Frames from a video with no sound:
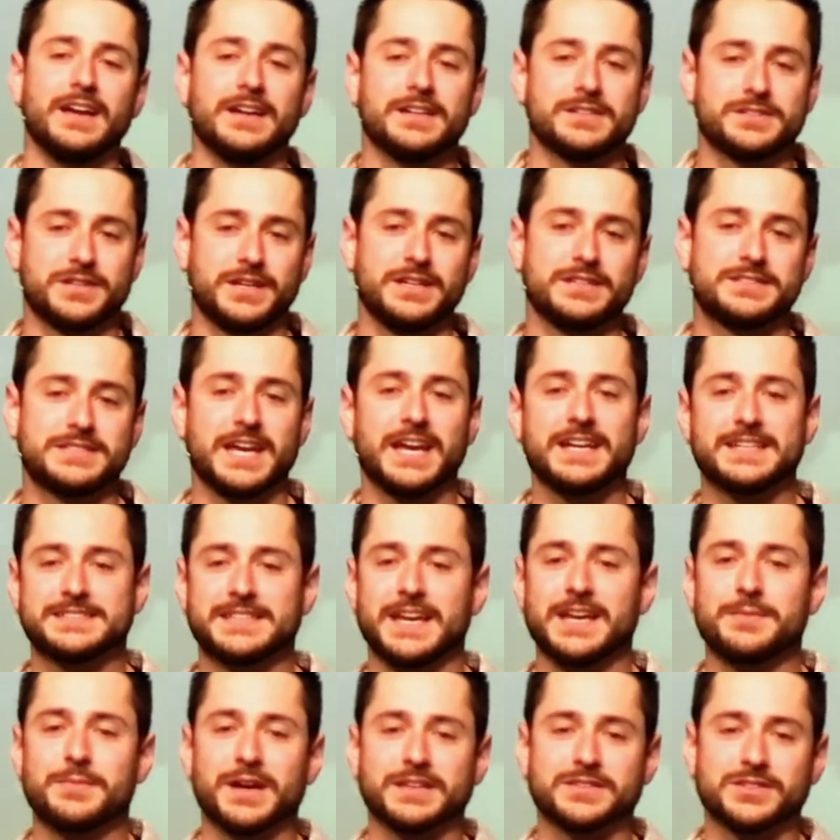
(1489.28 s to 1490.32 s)
he takes
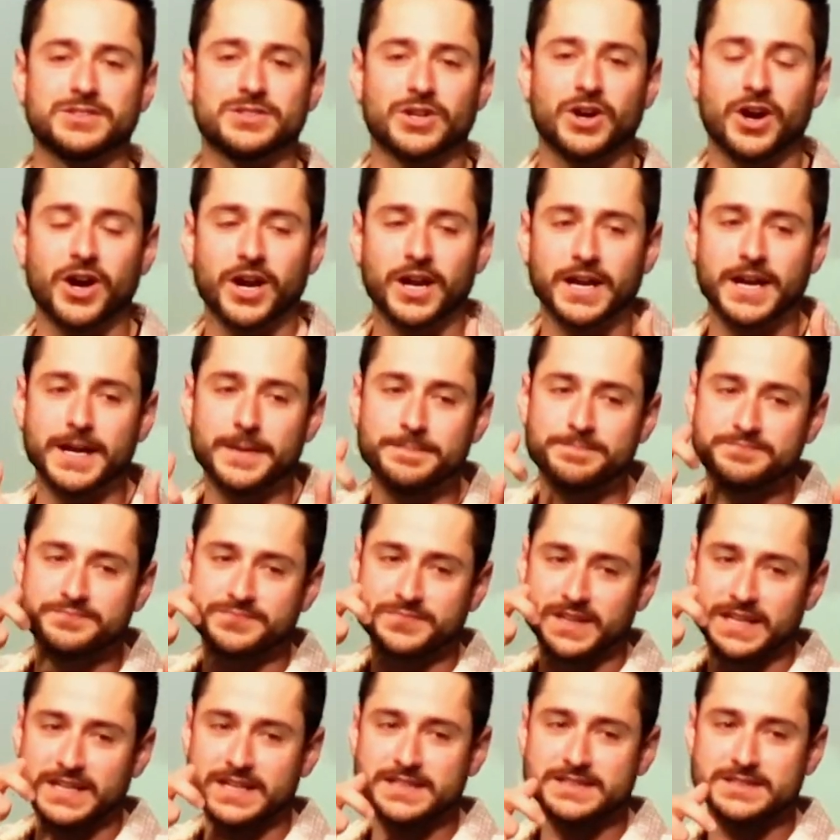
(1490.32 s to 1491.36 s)
aim at the target
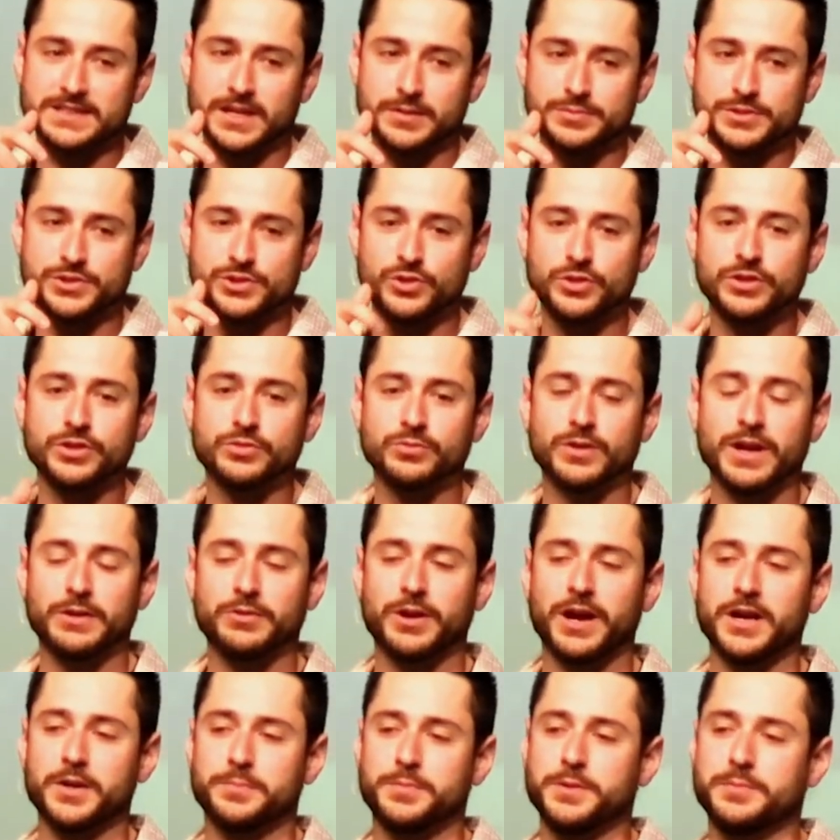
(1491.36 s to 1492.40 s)
he ends up shooting the red
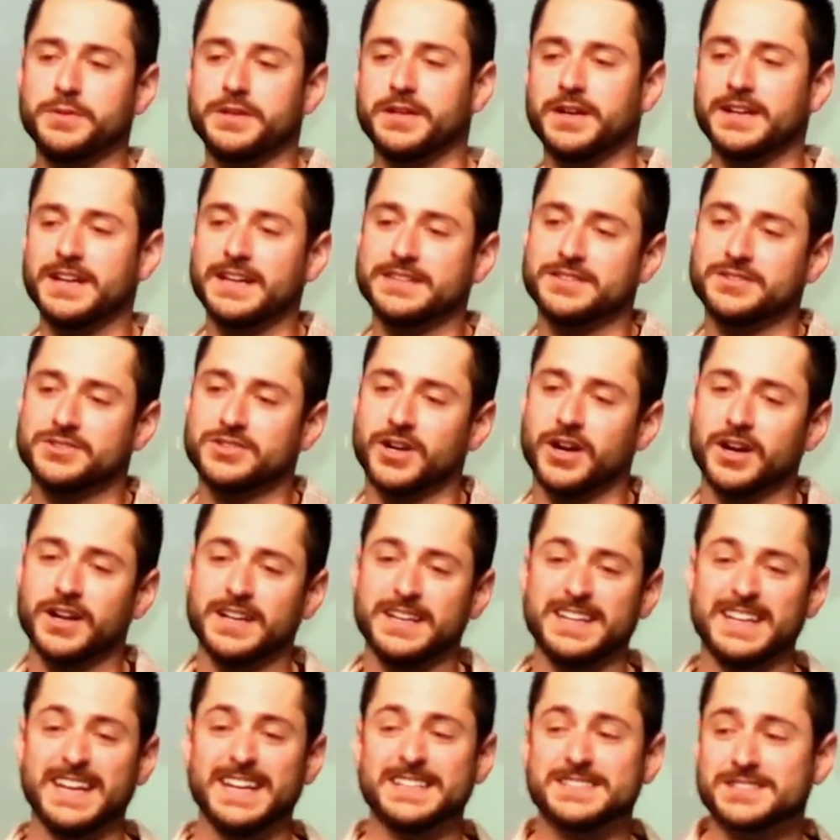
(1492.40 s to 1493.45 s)
ryder bb gun at the target
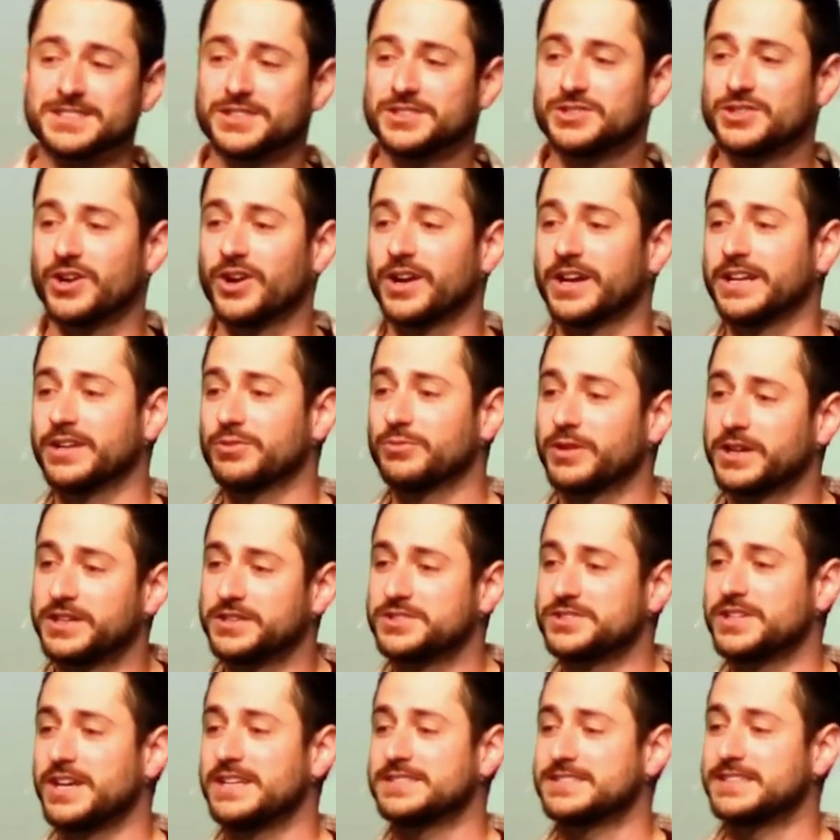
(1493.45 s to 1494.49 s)
it hits the target it
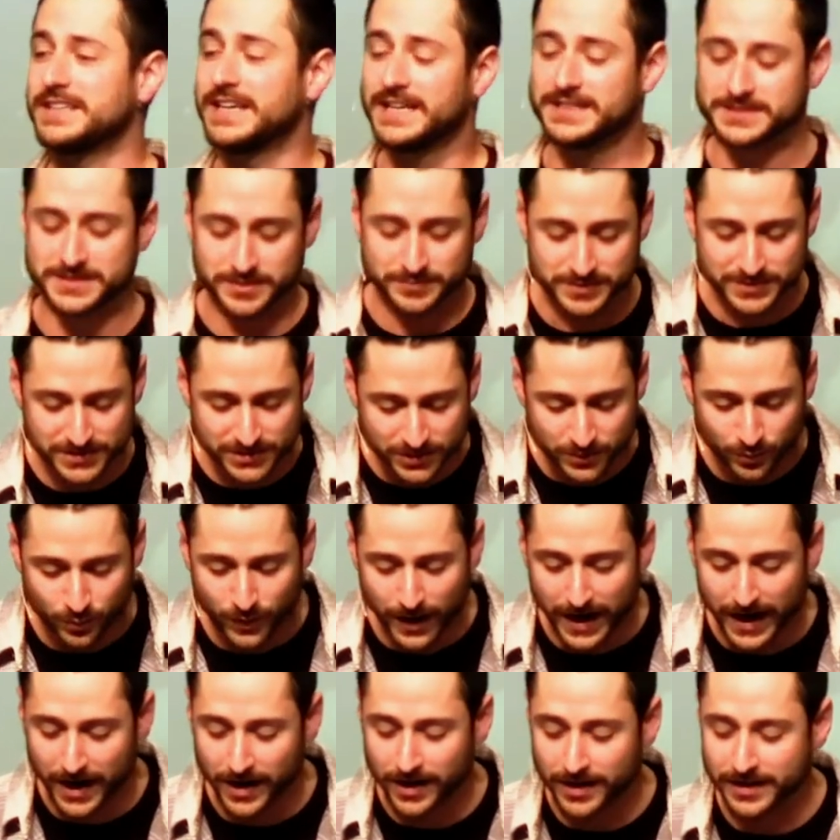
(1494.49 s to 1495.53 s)
ricochets and it hits him
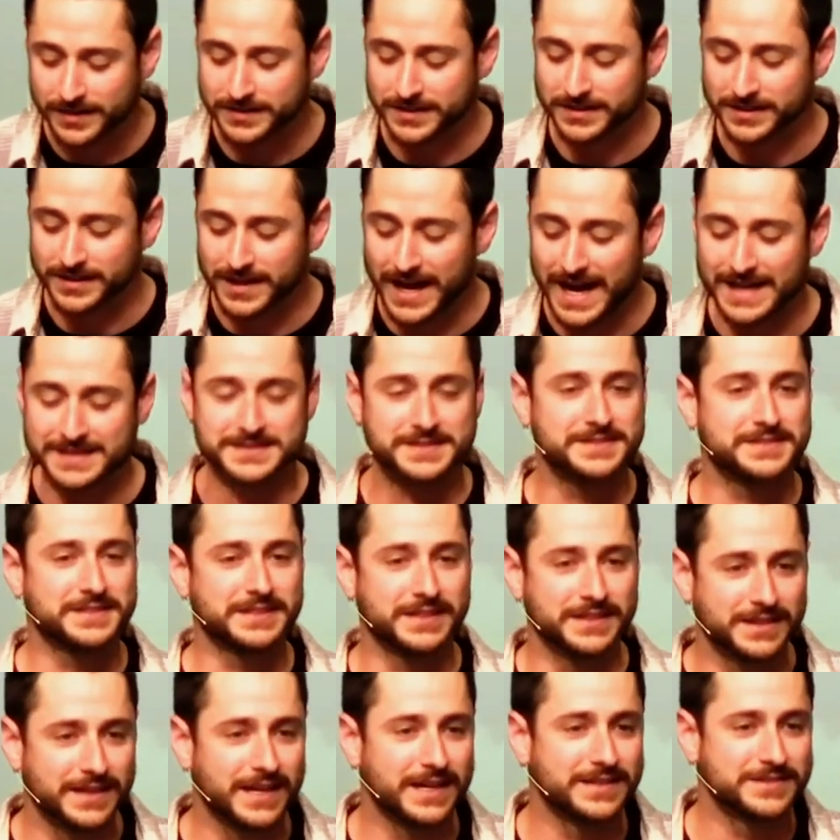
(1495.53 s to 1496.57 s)
square in the glasses and
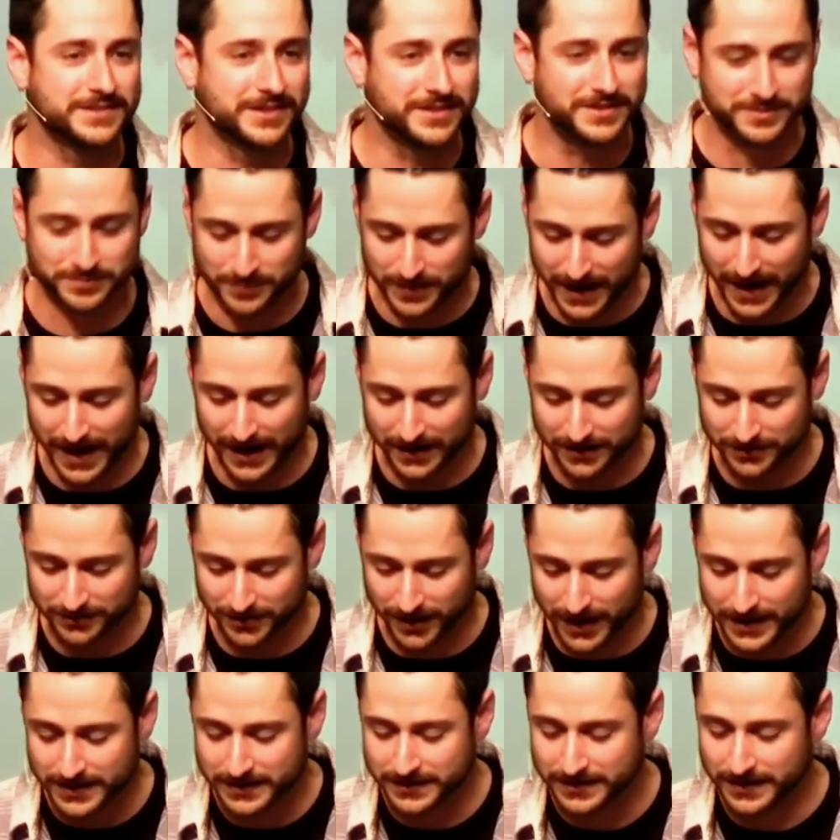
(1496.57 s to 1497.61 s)
he lands on his back
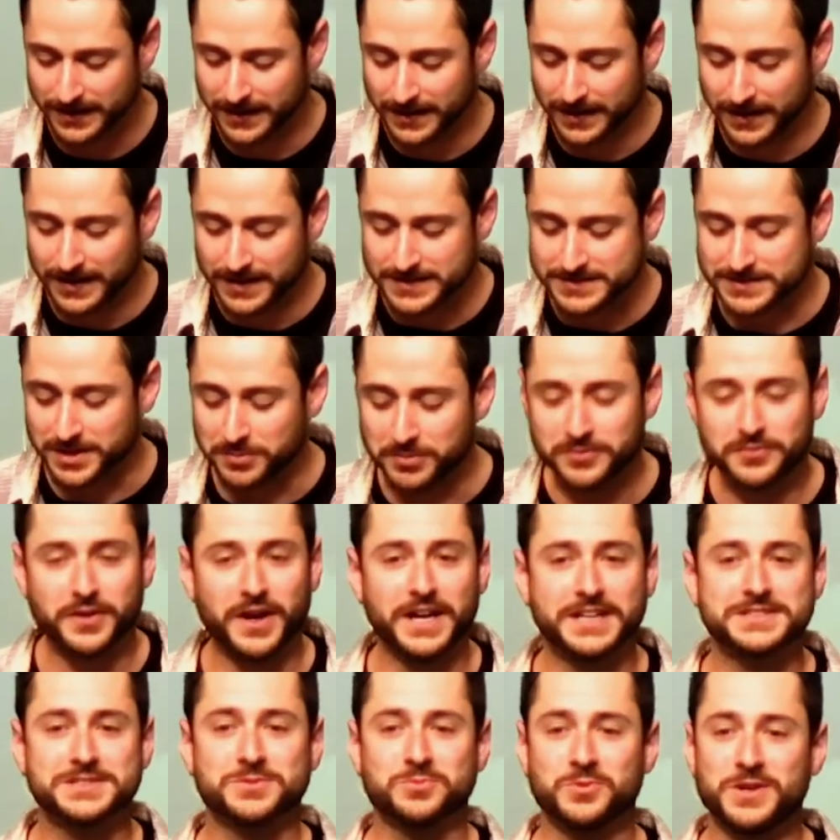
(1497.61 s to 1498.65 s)
right some of
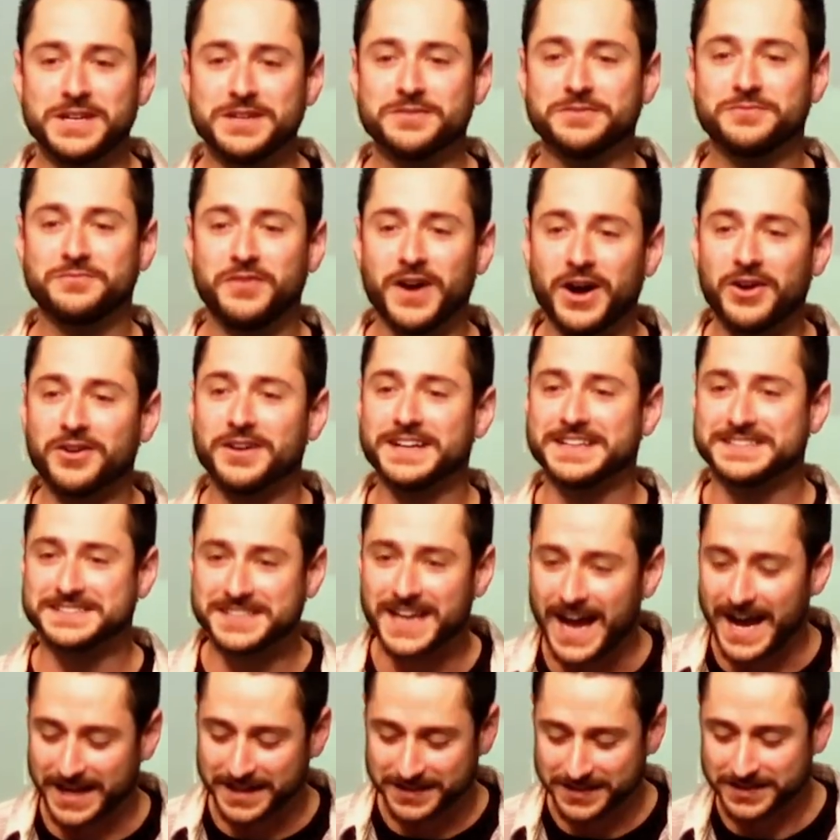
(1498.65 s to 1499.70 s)
us, we have felt
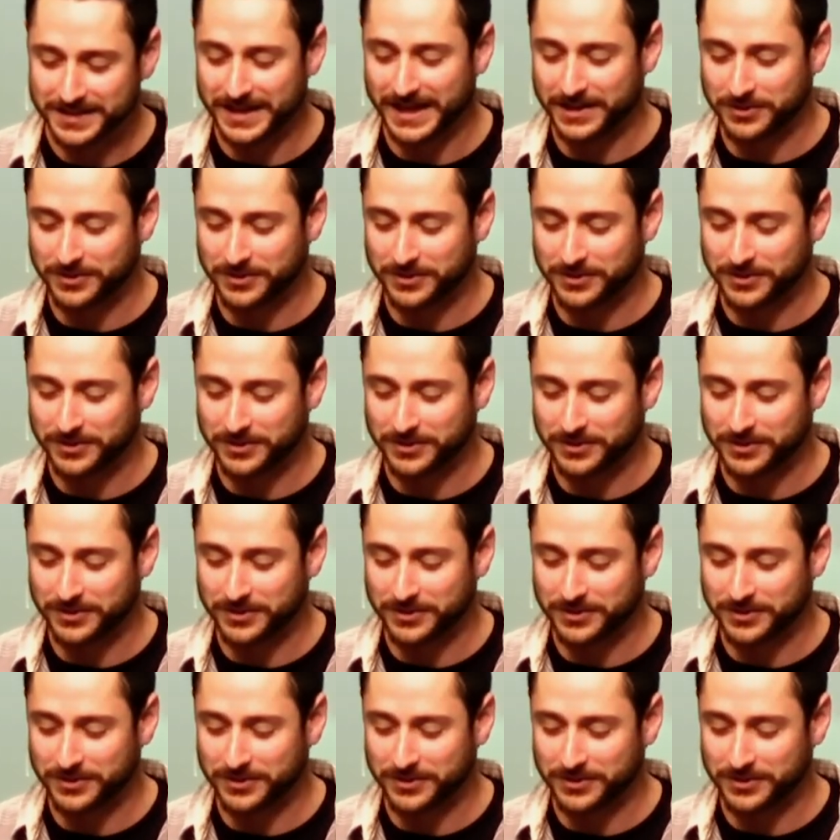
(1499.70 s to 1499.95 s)
exactly like